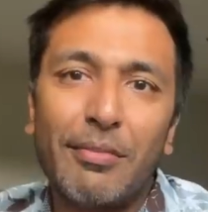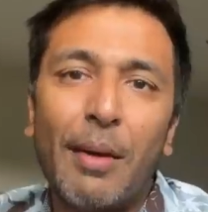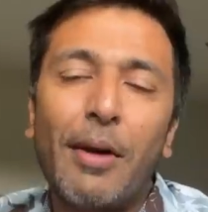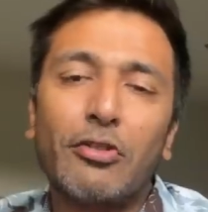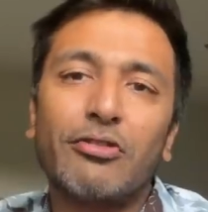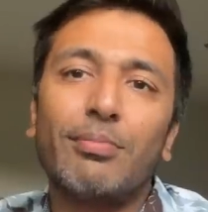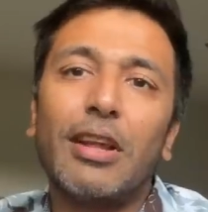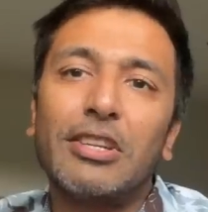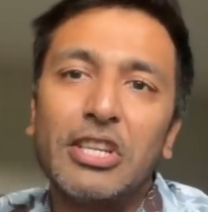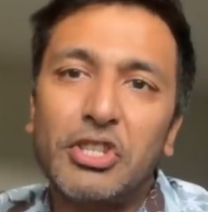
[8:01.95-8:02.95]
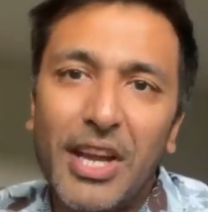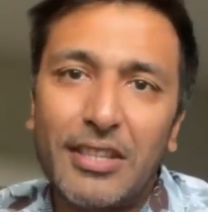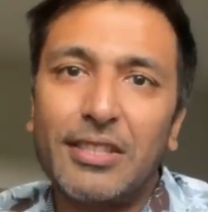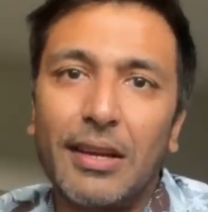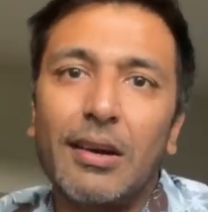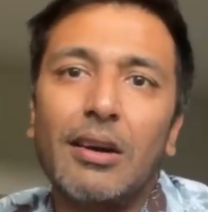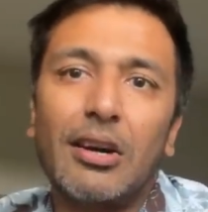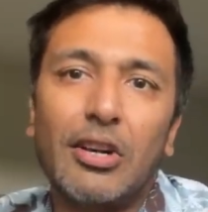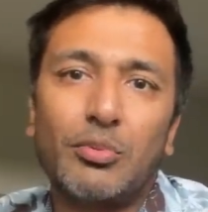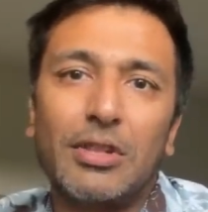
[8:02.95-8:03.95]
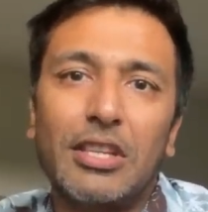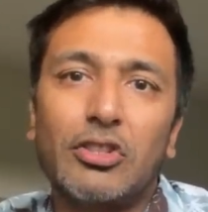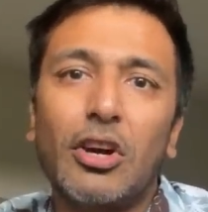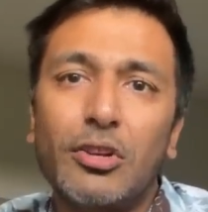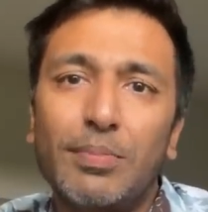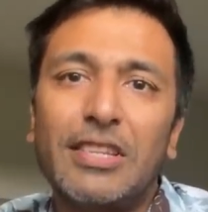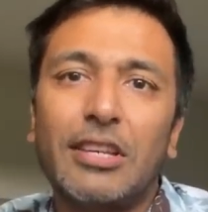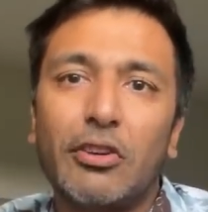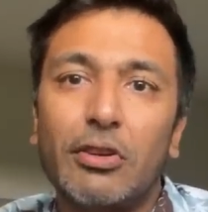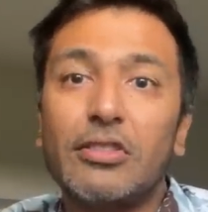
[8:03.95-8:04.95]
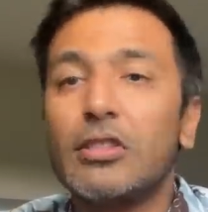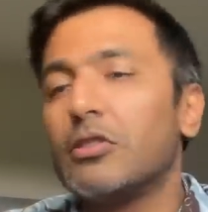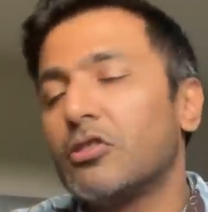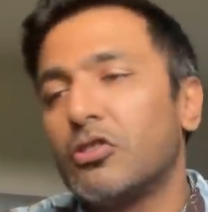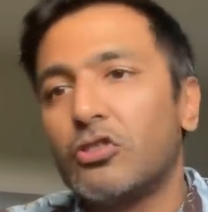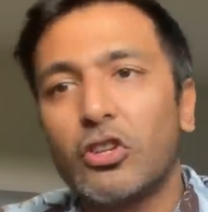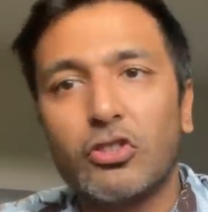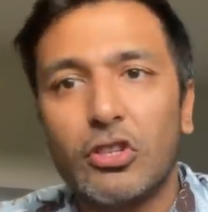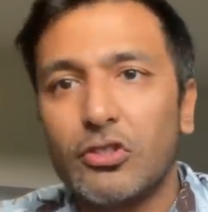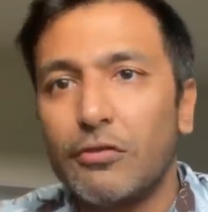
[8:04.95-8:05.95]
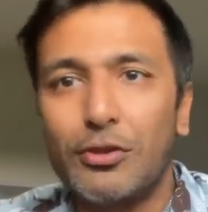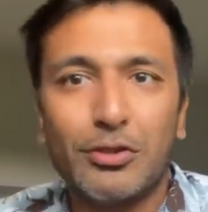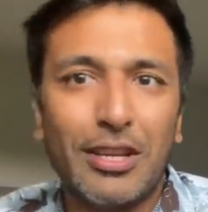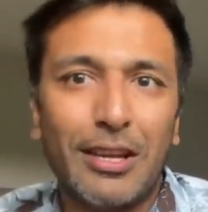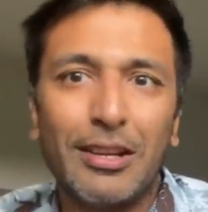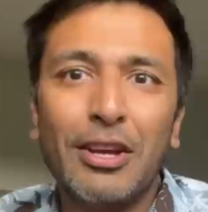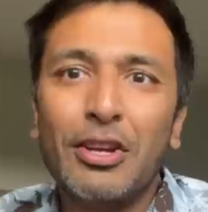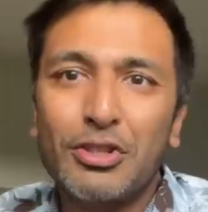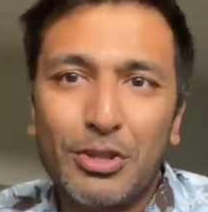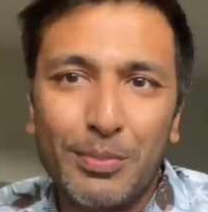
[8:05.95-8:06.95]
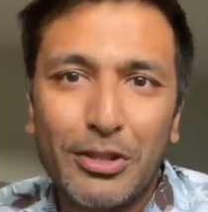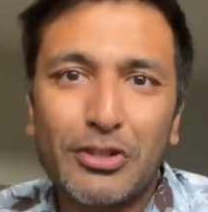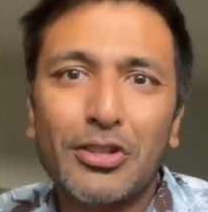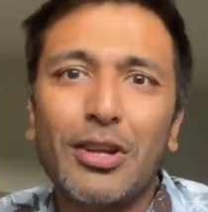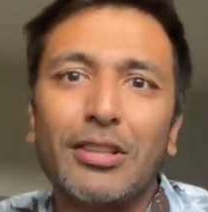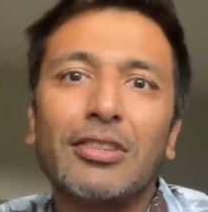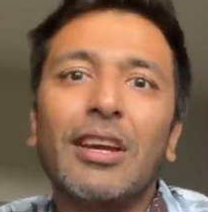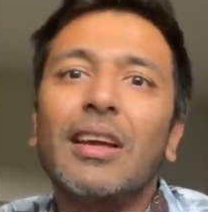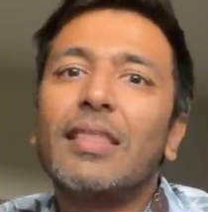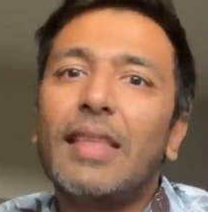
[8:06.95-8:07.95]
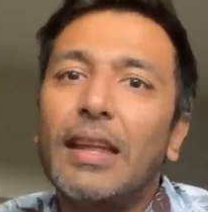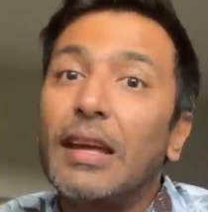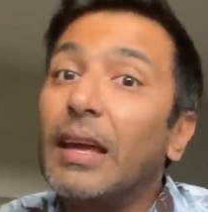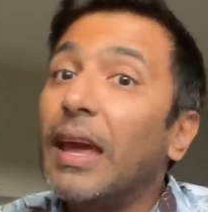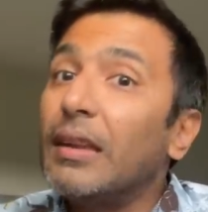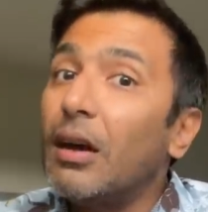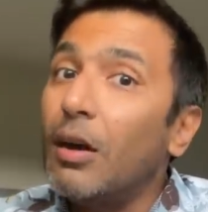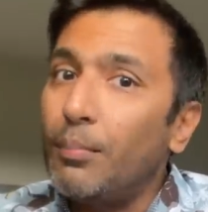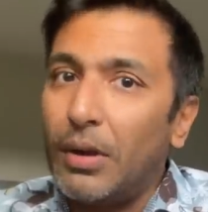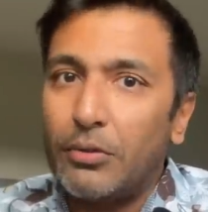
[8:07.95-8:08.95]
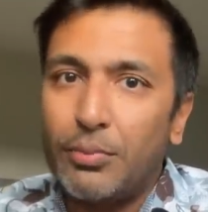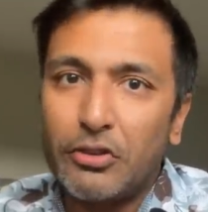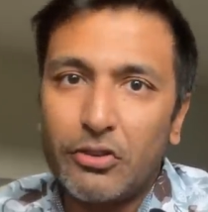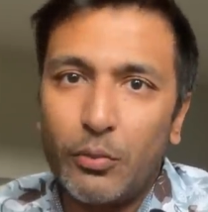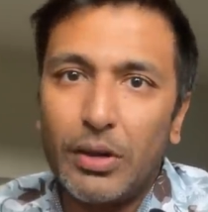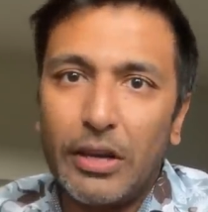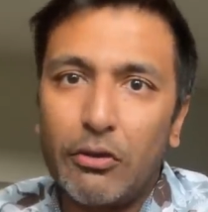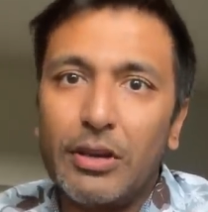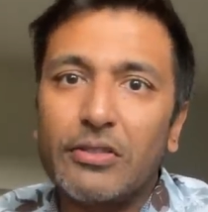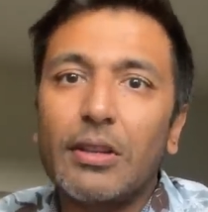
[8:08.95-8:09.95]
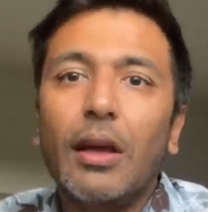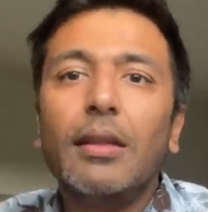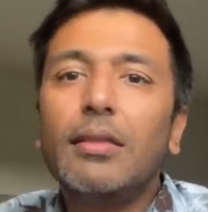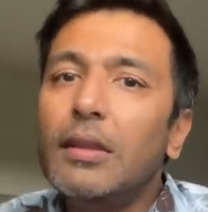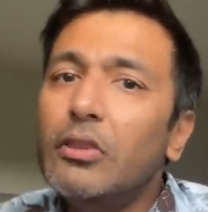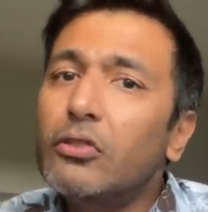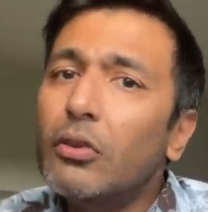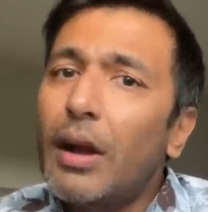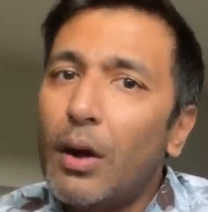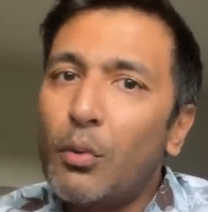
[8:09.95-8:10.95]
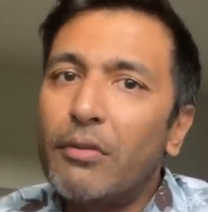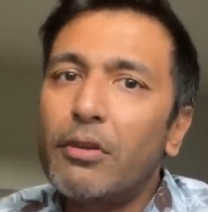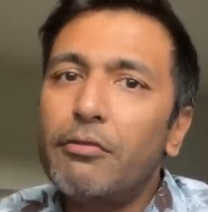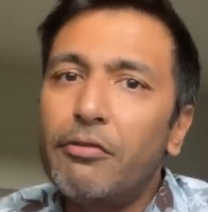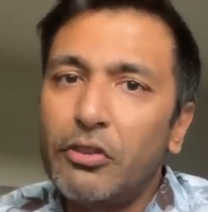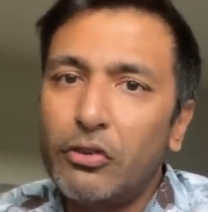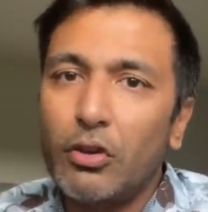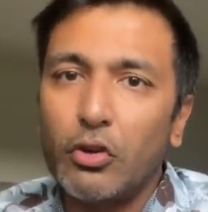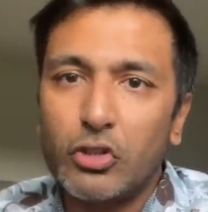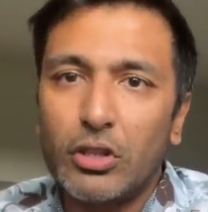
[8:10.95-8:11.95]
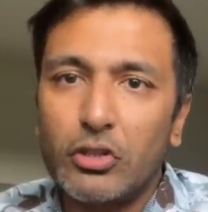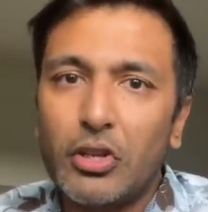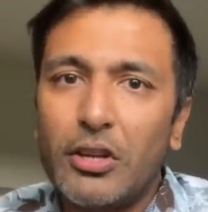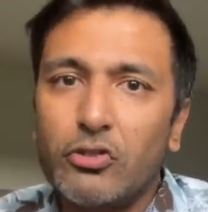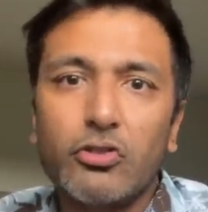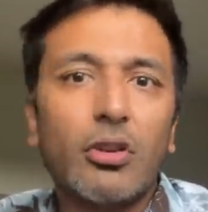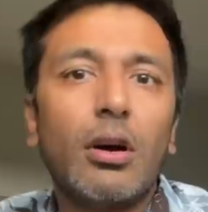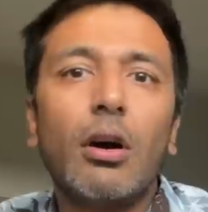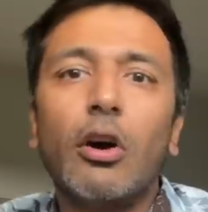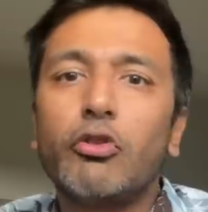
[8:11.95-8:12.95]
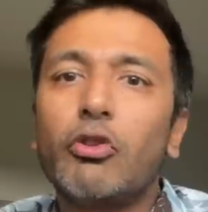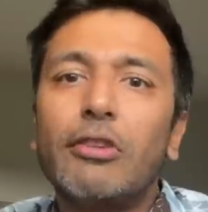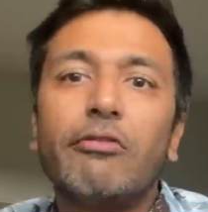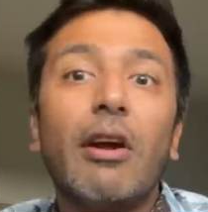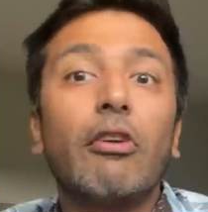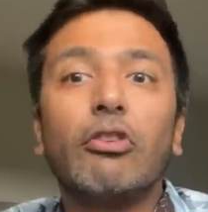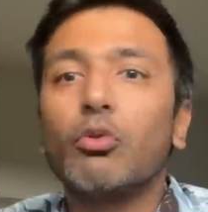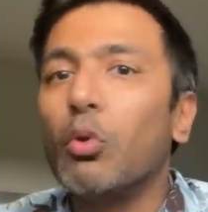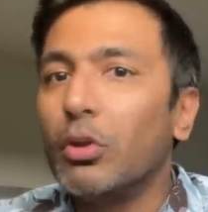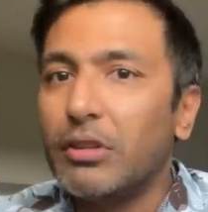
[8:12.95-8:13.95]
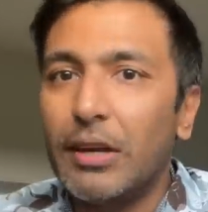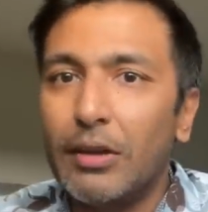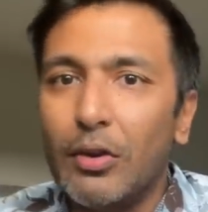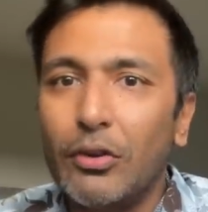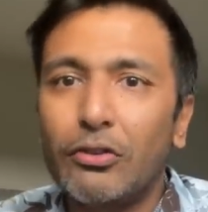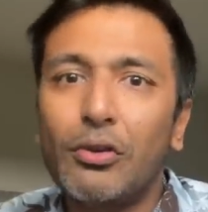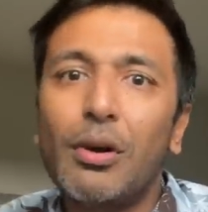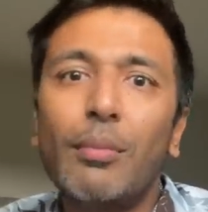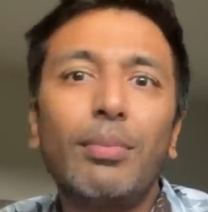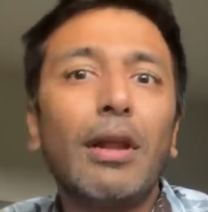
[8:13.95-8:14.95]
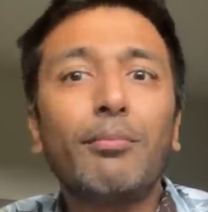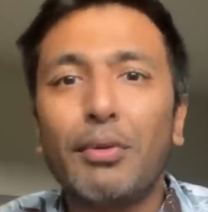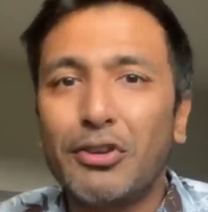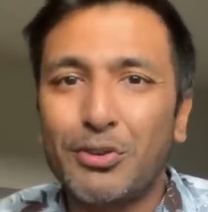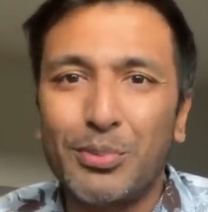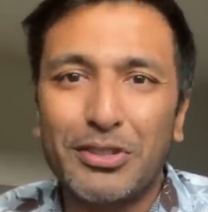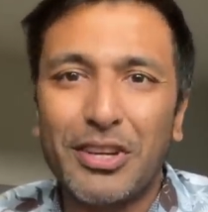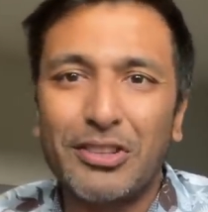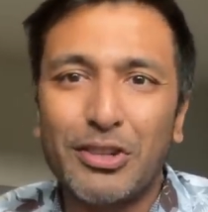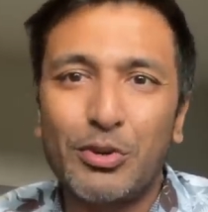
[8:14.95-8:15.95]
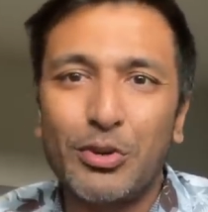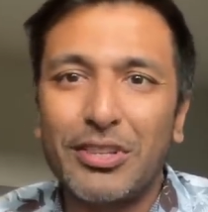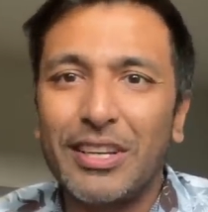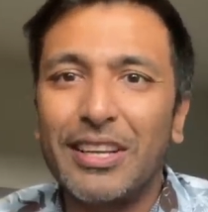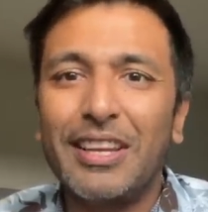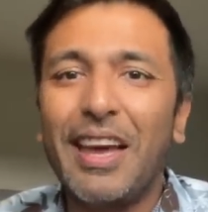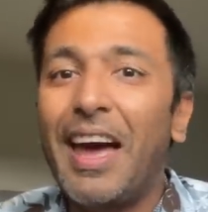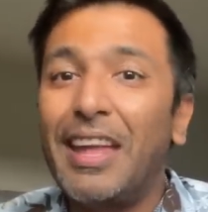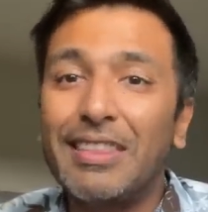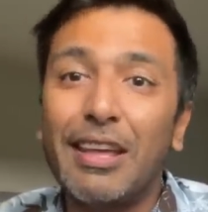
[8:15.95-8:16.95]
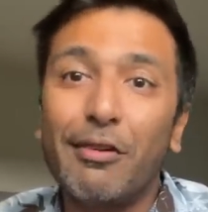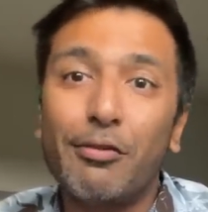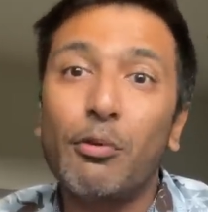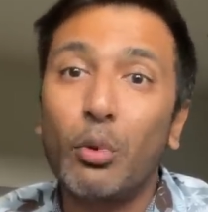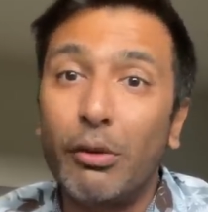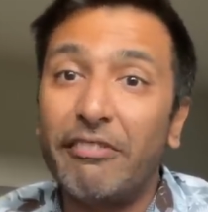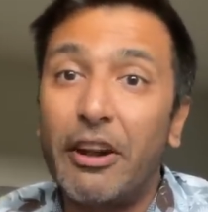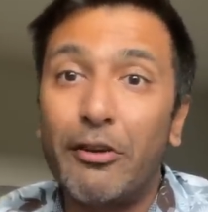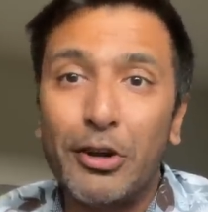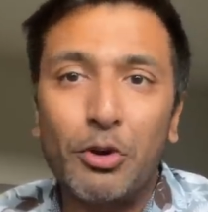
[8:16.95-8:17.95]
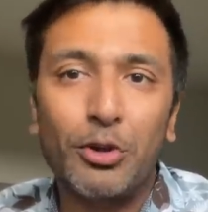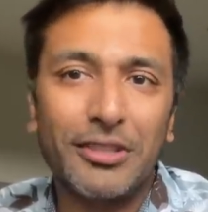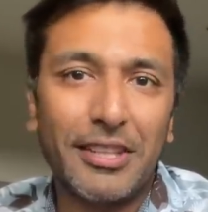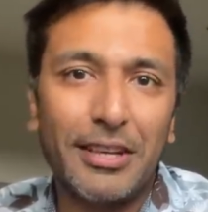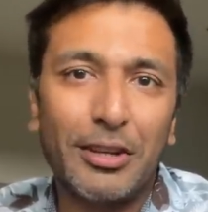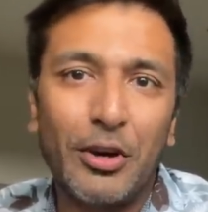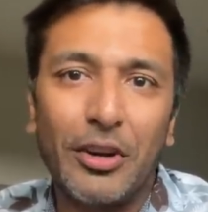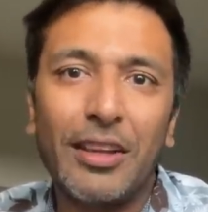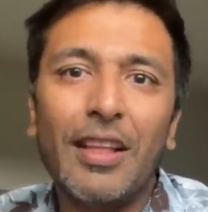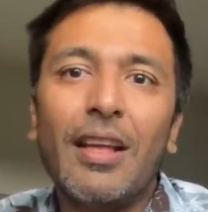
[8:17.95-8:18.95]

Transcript: amount of blood ejecting our heart with each heartbeat increases, such as if you take too much salt, then again our blood pressure will increase. These are, however, physiological changes. Our heart rate varies all day long, so our blood pressure will change accordingly and therefore will vary all day long.